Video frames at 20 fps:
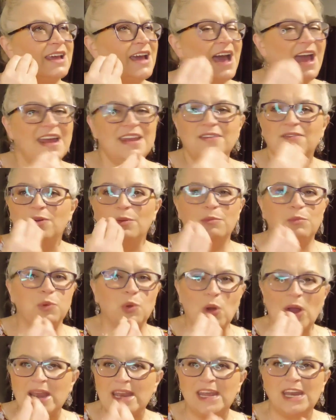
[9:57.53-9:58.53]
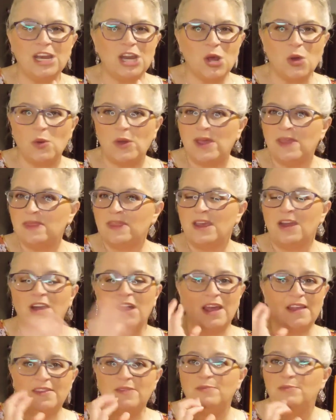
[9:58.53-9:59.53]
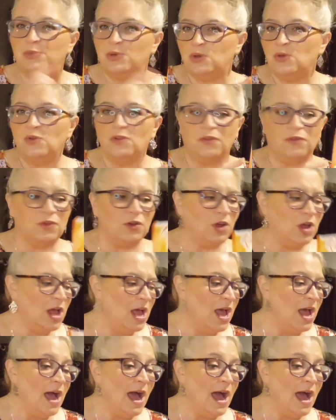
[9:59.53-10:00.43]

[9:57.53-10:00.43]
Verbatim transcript: kind of a bready note in there. It's beautiful.